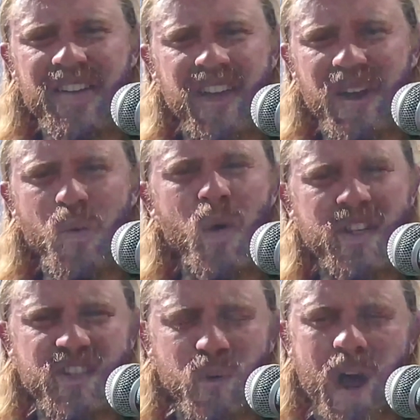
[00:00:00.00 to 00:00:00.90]
like
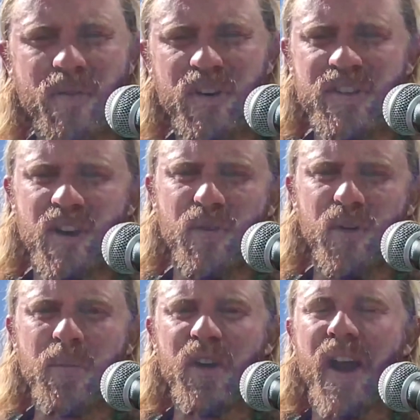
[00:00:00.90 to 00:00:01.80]
whatsoever. So
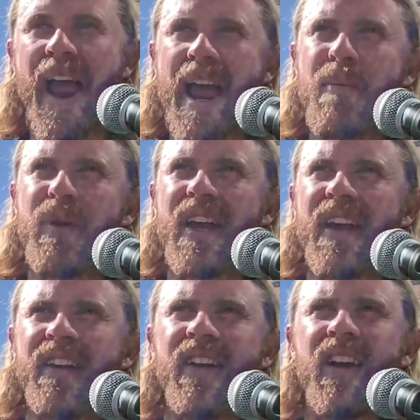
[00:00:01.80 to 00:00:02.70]
from your
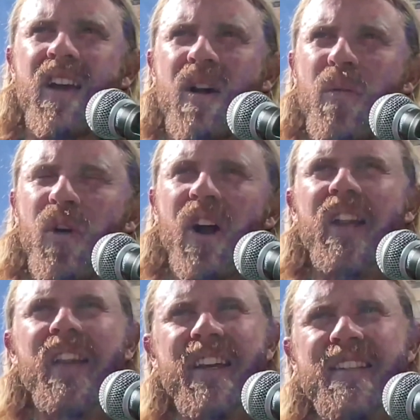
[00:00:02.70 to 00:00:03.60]
ambient, more
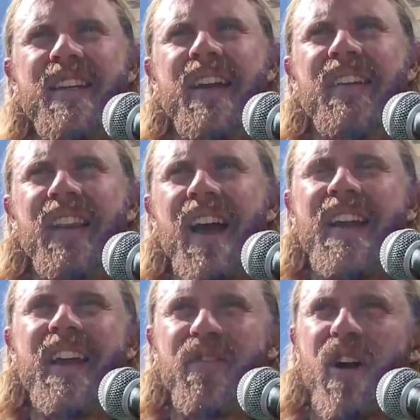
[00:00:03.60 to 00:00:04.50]
holistic
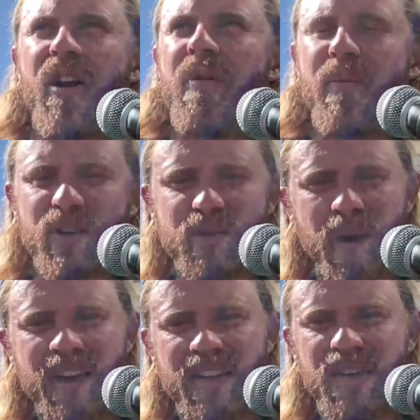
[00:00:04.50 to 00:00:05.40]
lighting environment
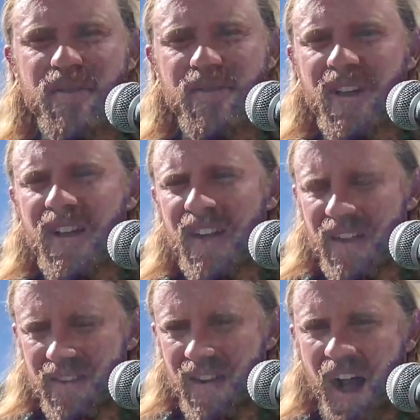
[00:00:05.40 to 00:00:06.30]
perspective,
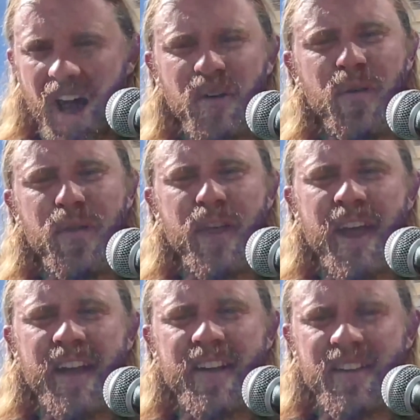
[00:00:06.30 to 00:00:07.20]
I don't
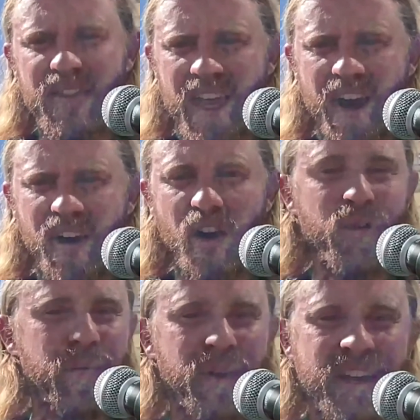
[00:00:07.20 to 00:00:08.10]
think they're a
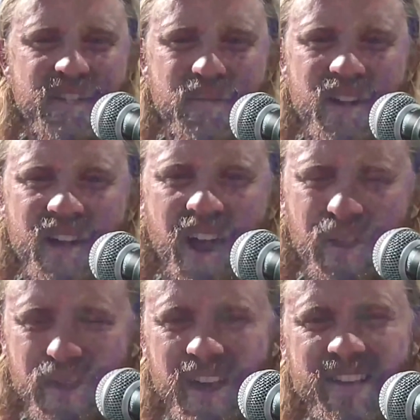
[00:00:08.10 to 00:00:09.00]
replacement. I
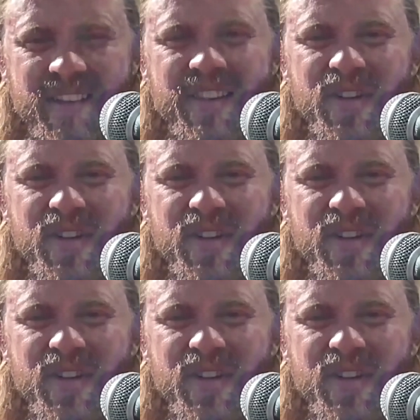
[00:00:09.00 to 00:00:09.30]
think they're